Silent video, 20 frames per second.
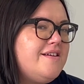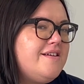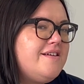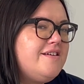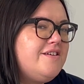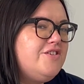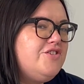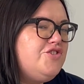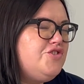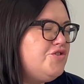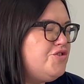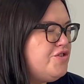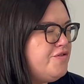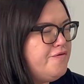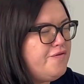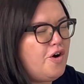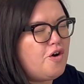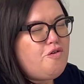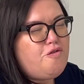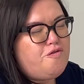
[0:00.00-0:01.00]

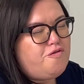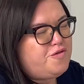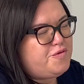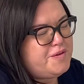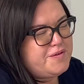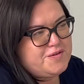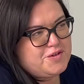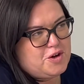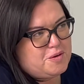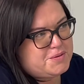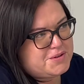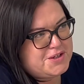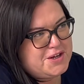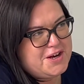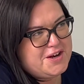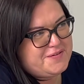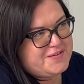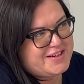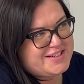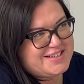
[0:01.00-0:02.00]
evolved with Top Service.
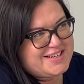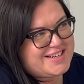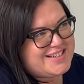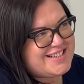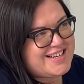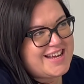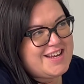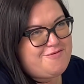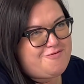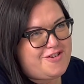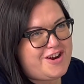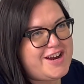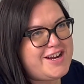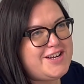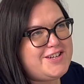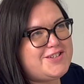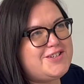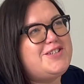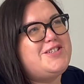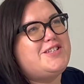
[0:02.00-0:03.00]
And I say it really does
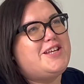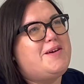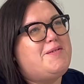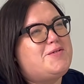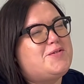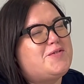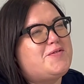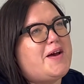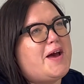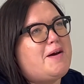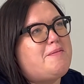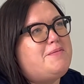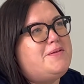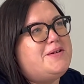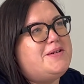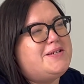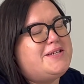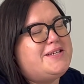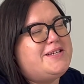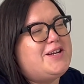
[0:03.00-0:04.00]
seem to have happened in
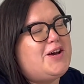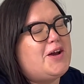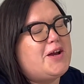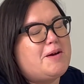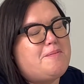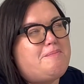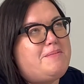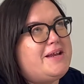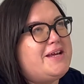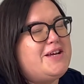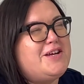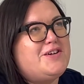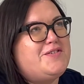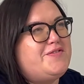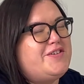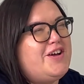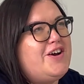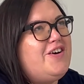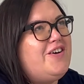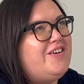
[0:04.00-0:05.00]
like a blink of an
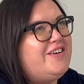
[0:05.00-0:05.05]
eye.